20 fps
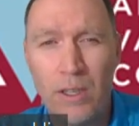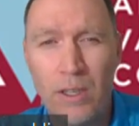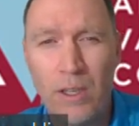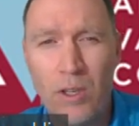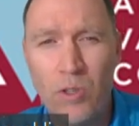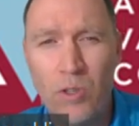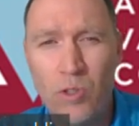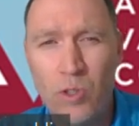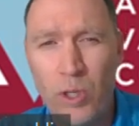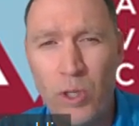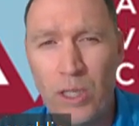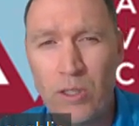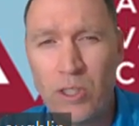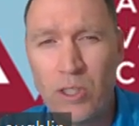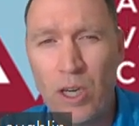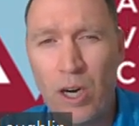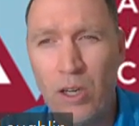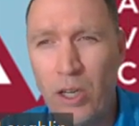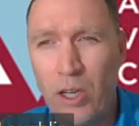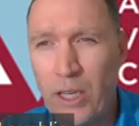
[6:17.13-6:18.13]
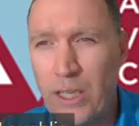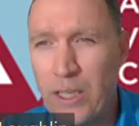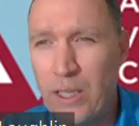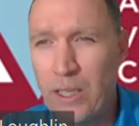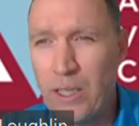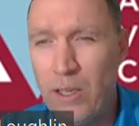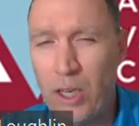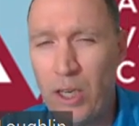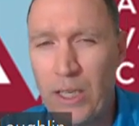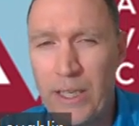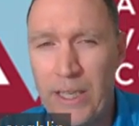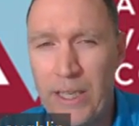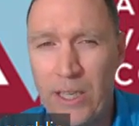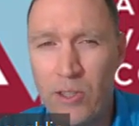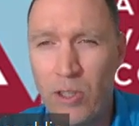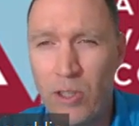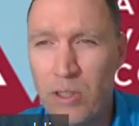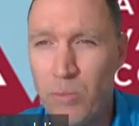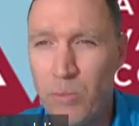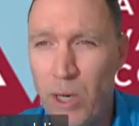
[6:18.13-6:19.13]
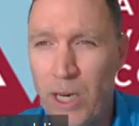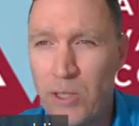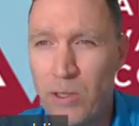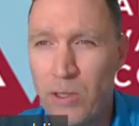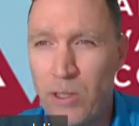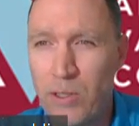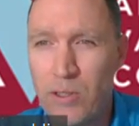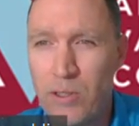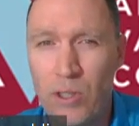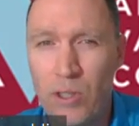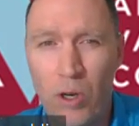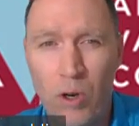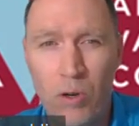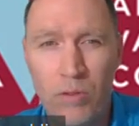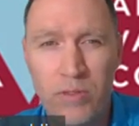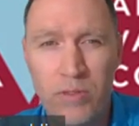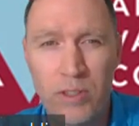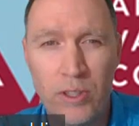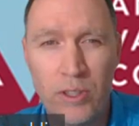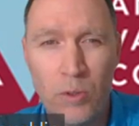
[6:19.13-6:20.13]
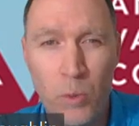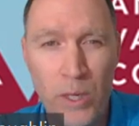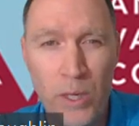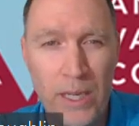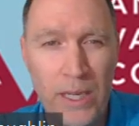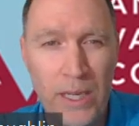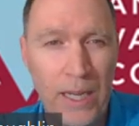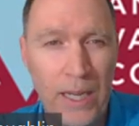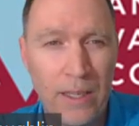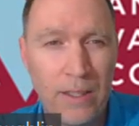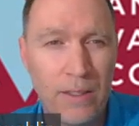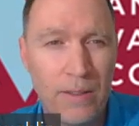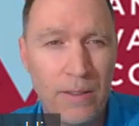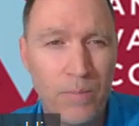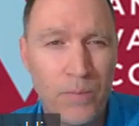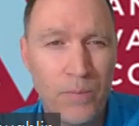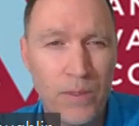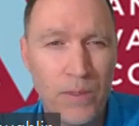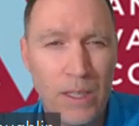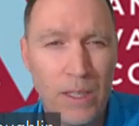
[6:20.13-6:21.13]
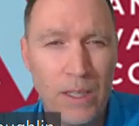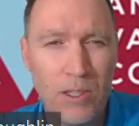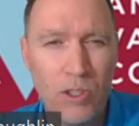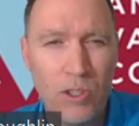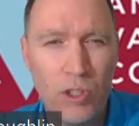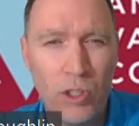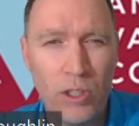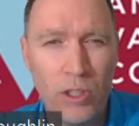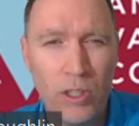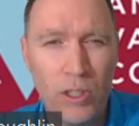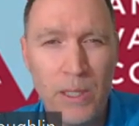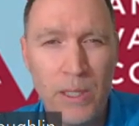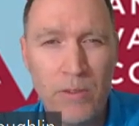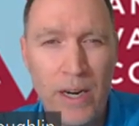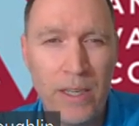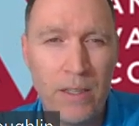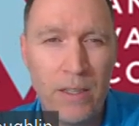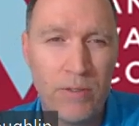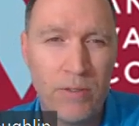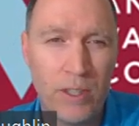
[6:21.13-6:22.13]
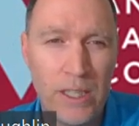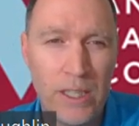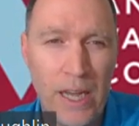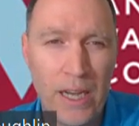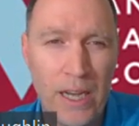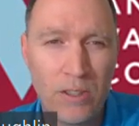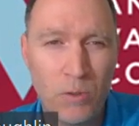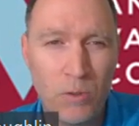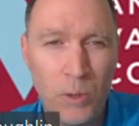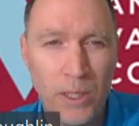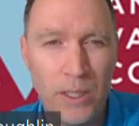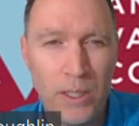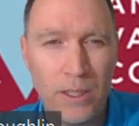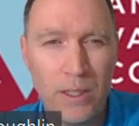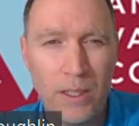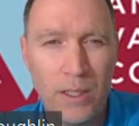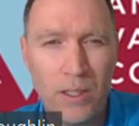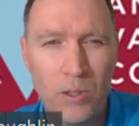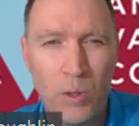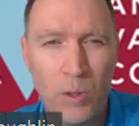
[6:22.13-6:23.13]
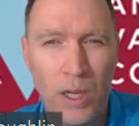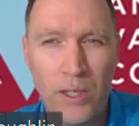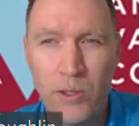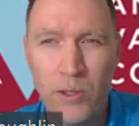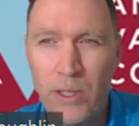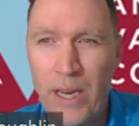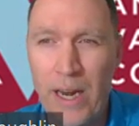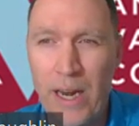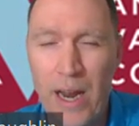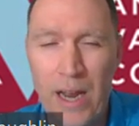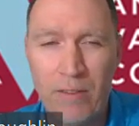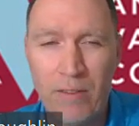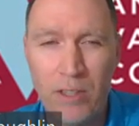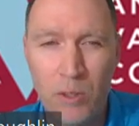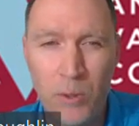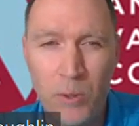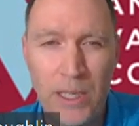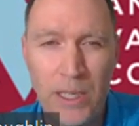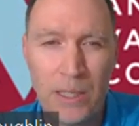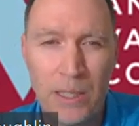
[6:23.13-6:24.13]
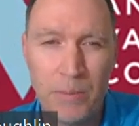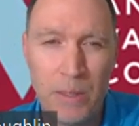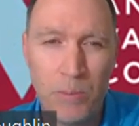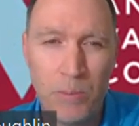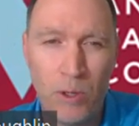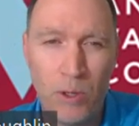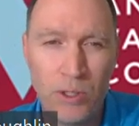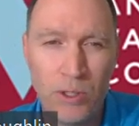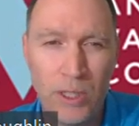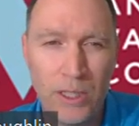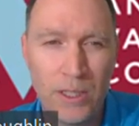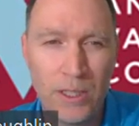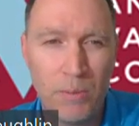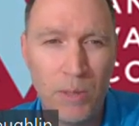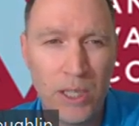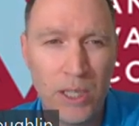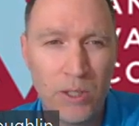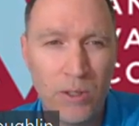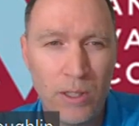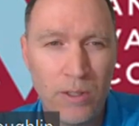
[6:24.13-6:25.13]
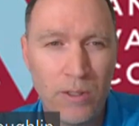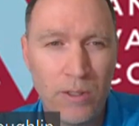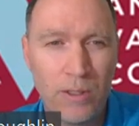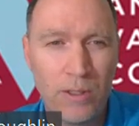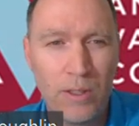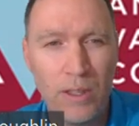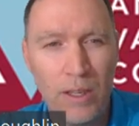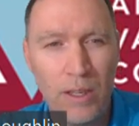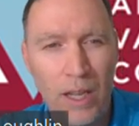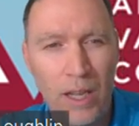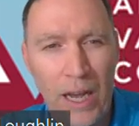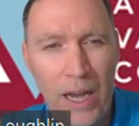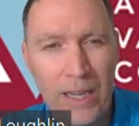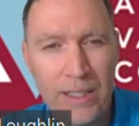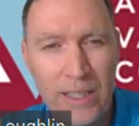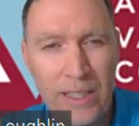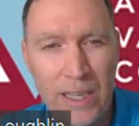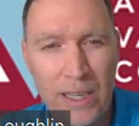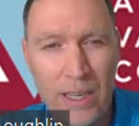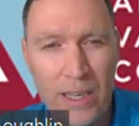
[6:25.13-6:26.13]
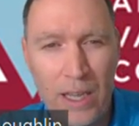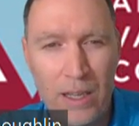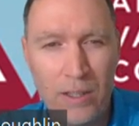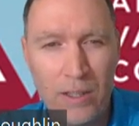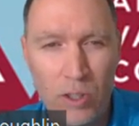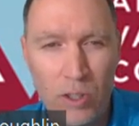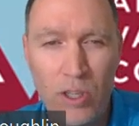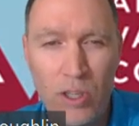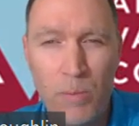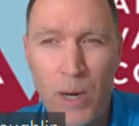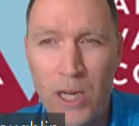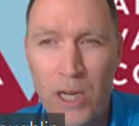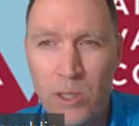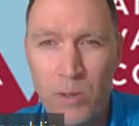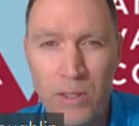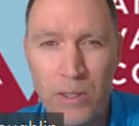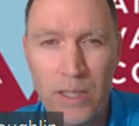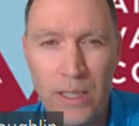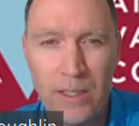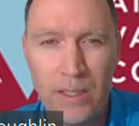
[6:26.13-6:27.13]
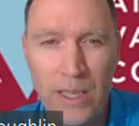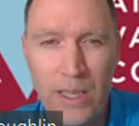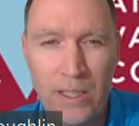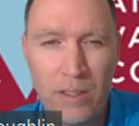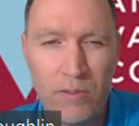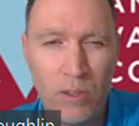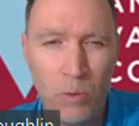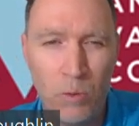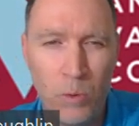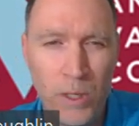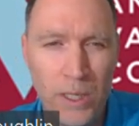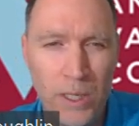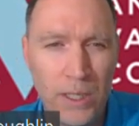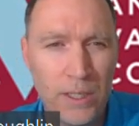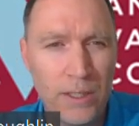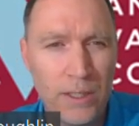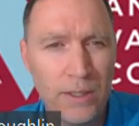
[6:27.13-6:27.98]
so you can start looking at those modules over the weekend, so you'll be ready for the next week. So I'll do that every week. I'll be posting the modules at the end, the new modules at the end of the week.